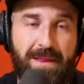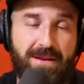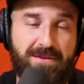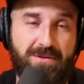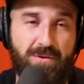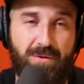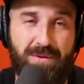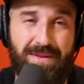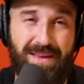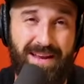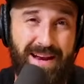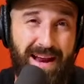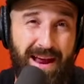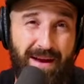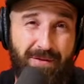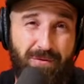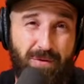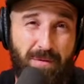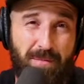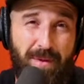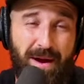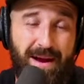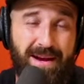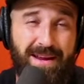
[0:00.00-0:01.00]
so that
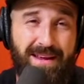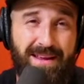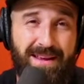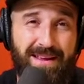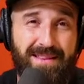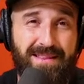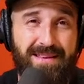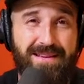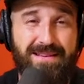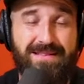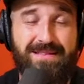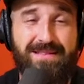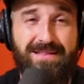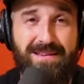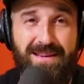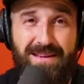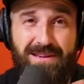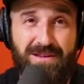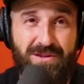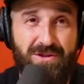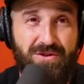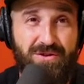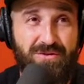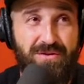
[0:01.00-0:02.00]
everybody in this
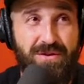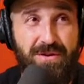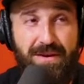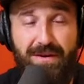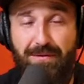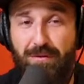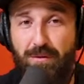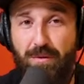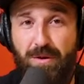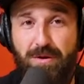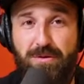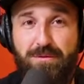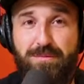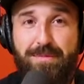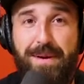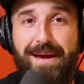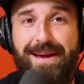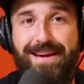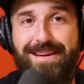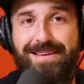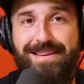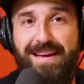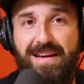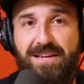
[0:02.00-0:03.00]
industry or everyone who's
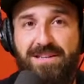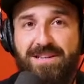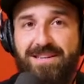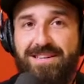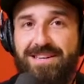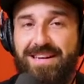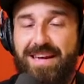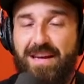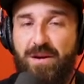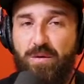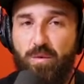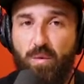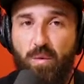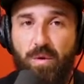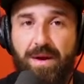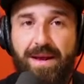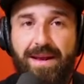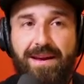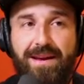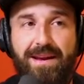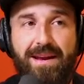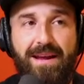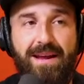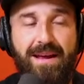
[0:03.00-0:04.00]
paying attention can
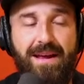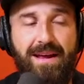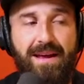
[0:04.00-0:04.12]
win.